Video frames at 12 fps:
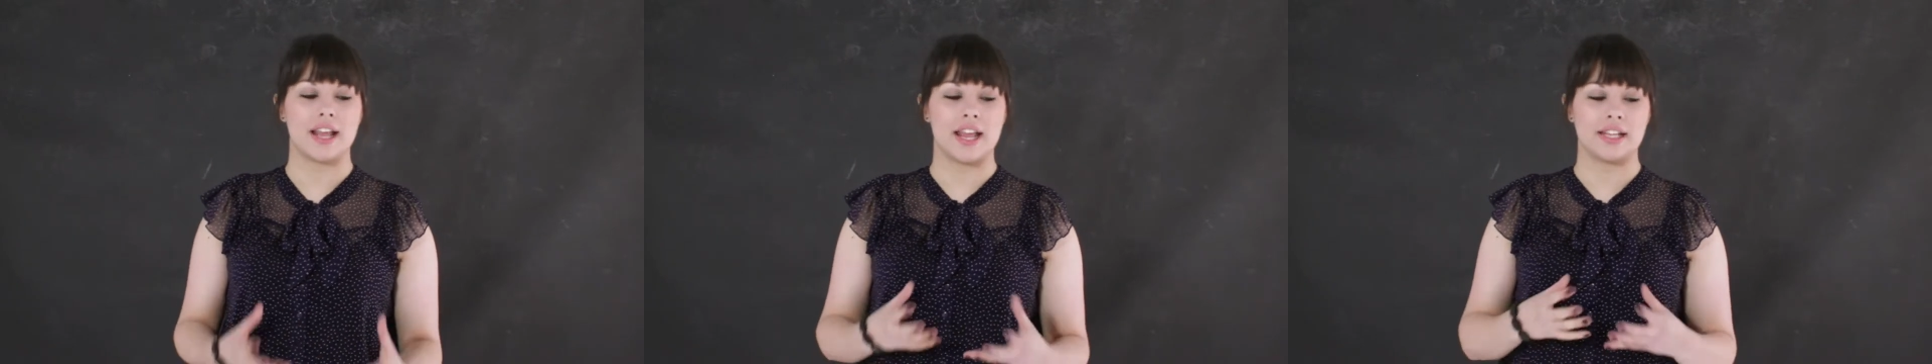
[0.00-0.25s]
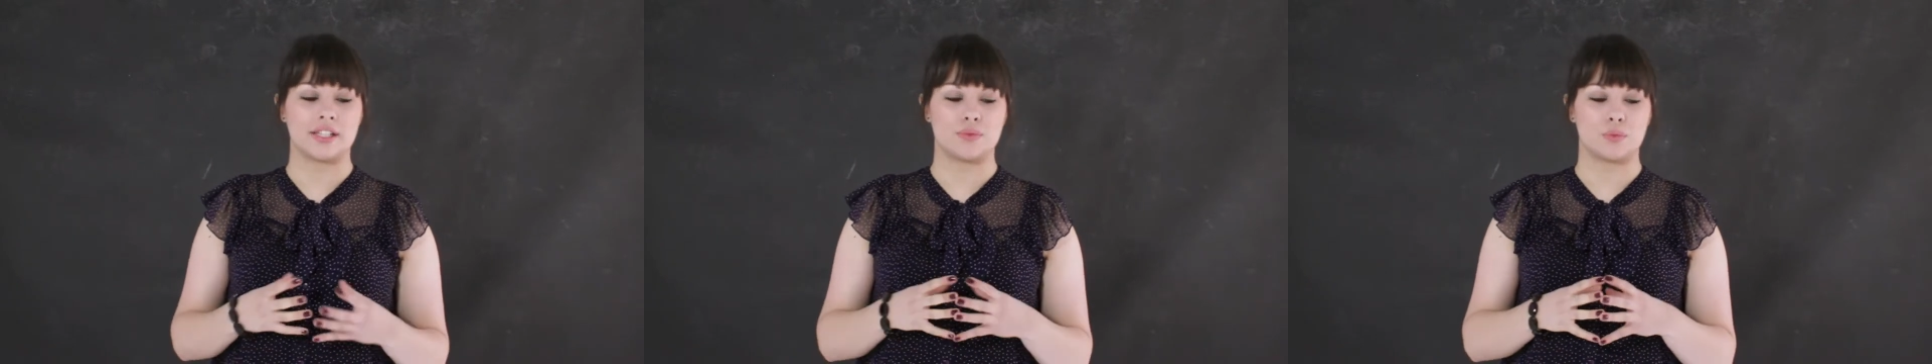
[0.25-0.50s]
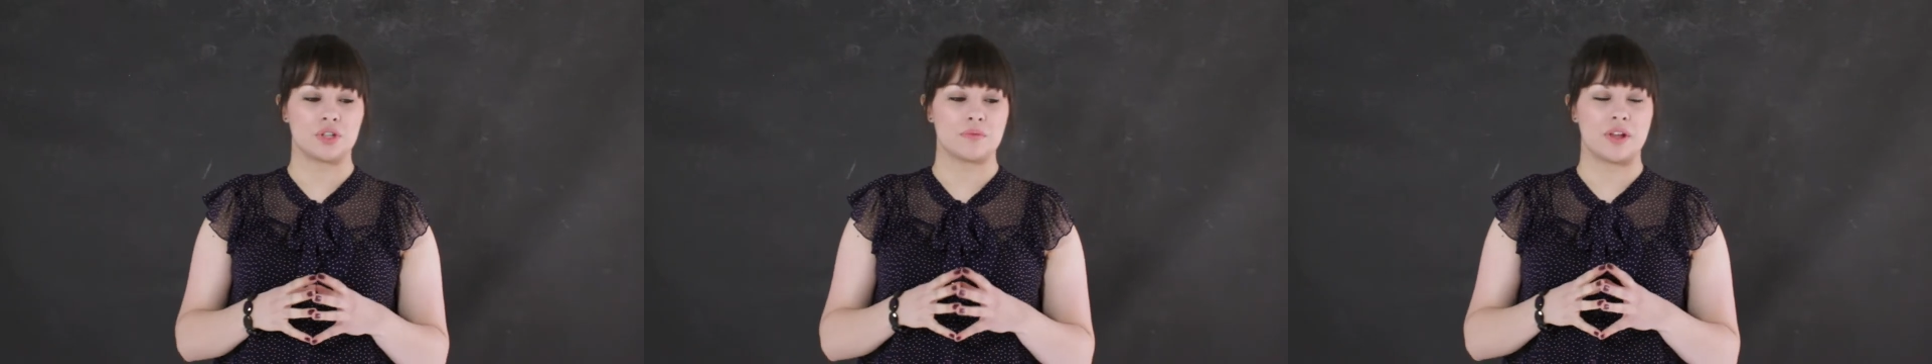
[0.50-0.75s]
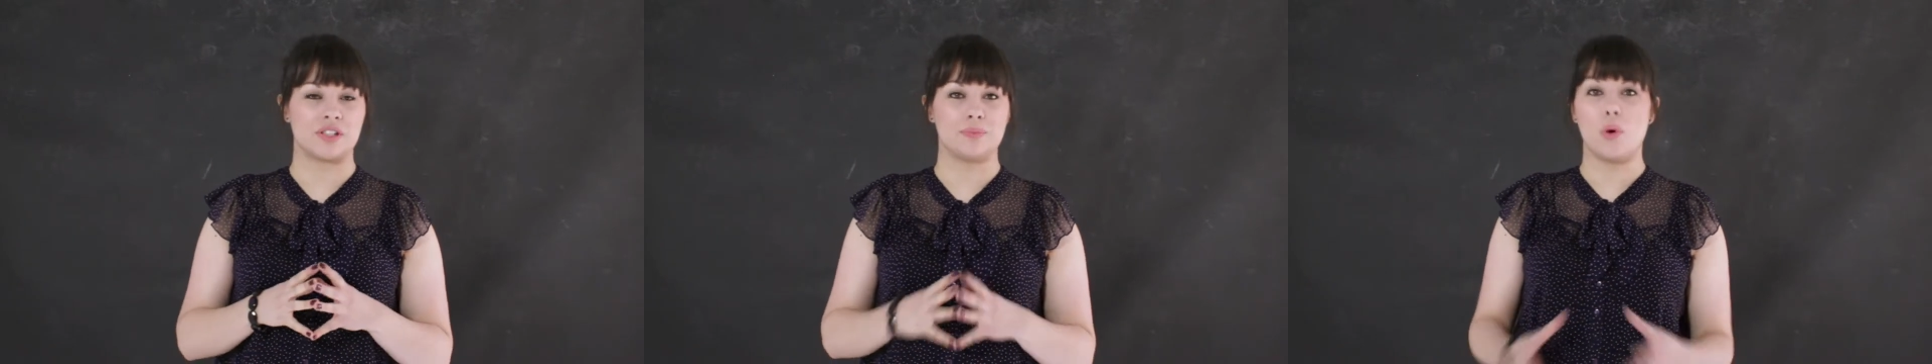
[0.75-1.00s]
is one of the
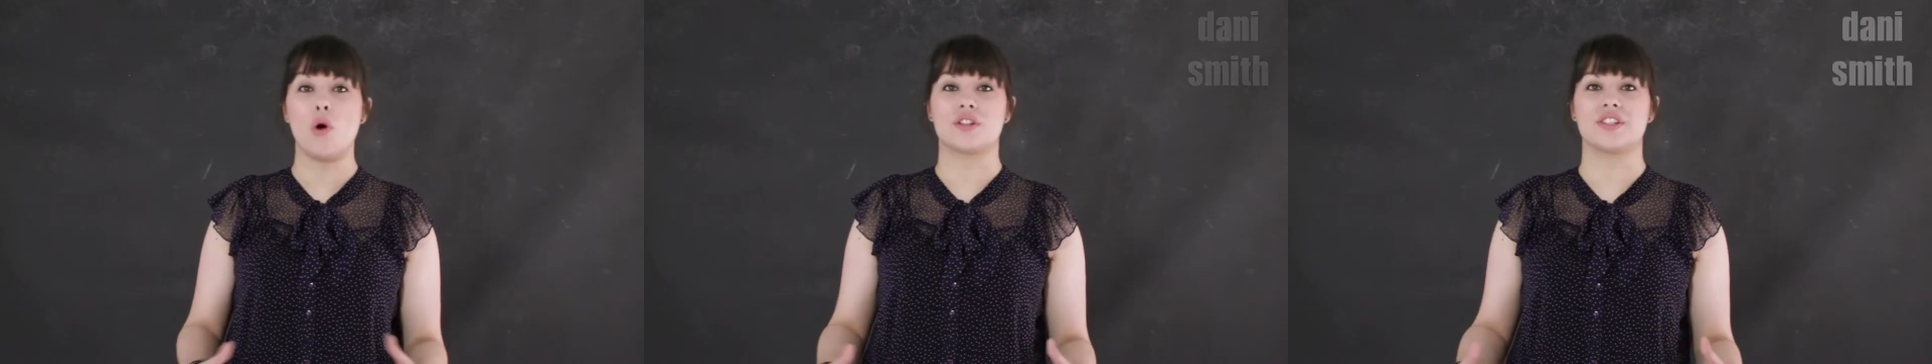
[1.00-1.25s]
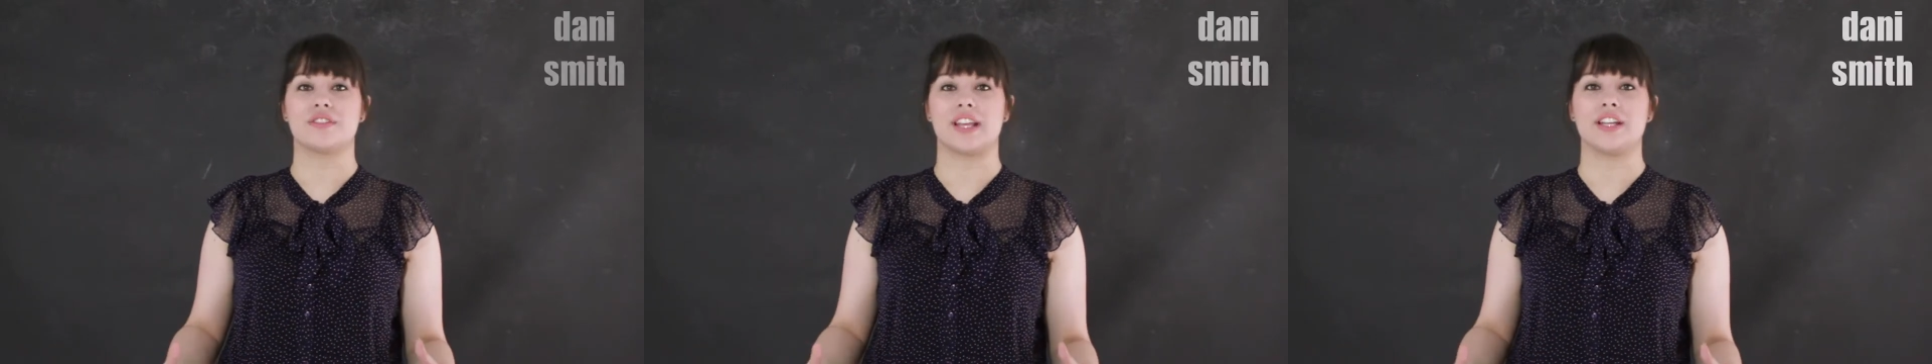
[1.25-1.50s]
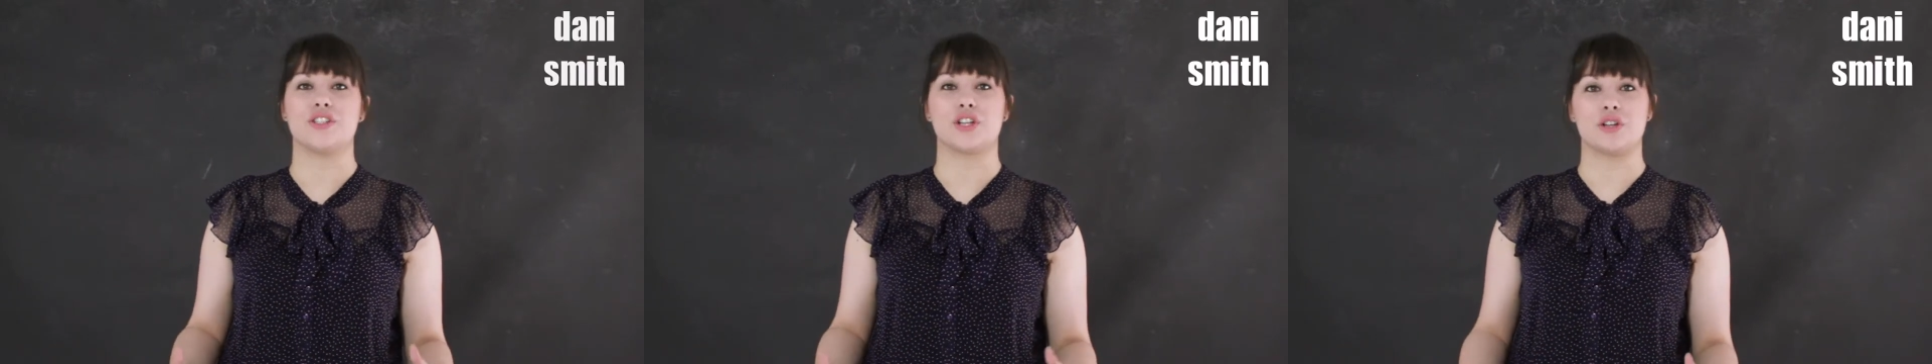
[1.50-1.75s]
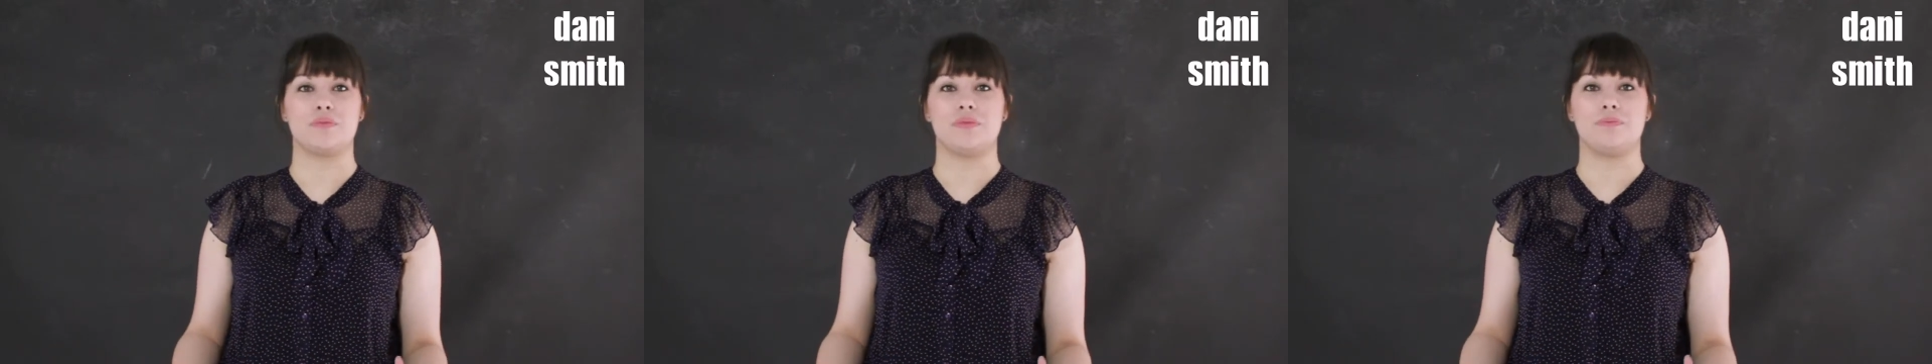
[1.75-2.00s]
most important things you
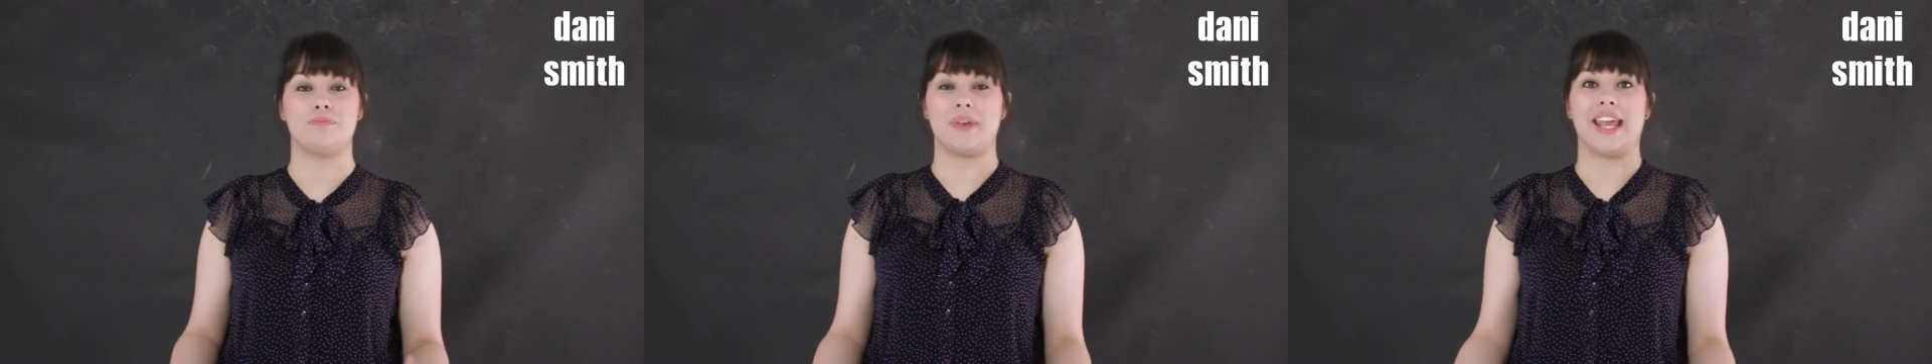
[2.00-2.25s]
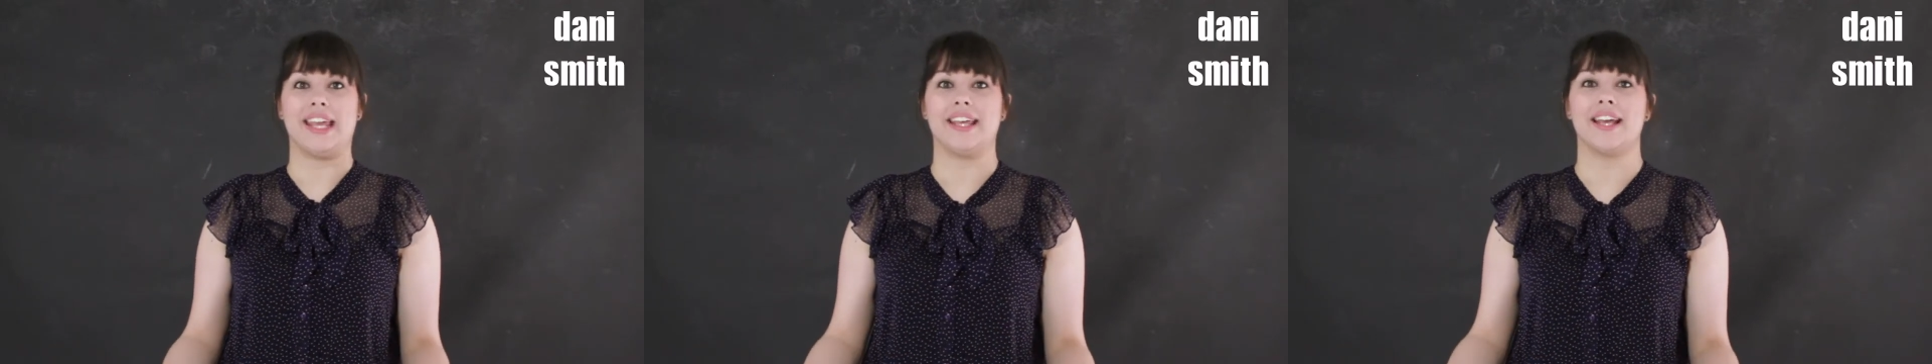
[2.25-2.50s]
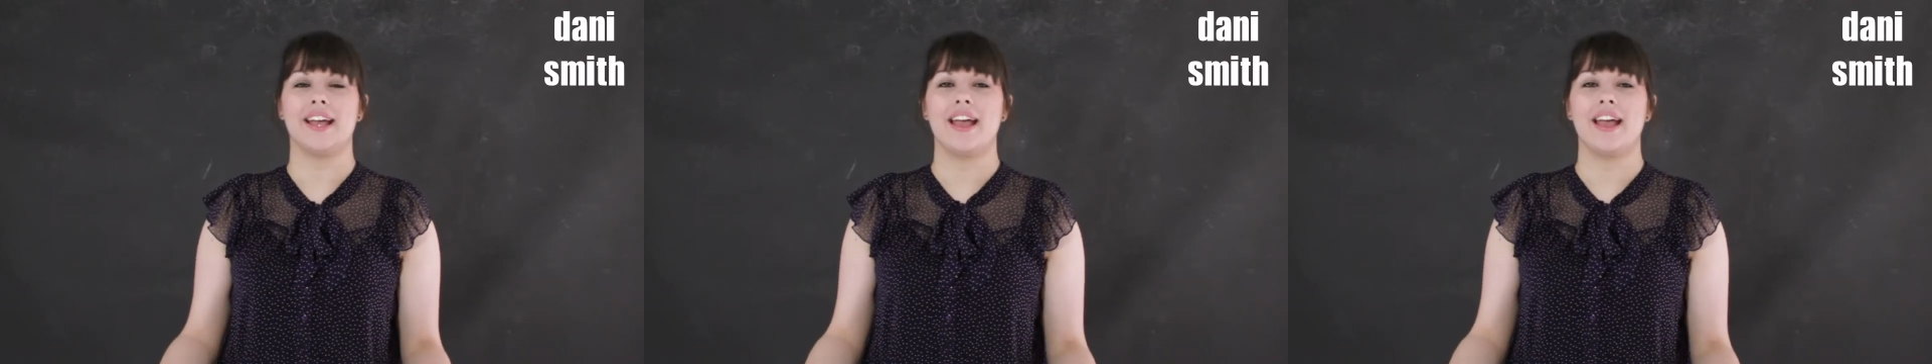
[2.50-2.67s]
could be.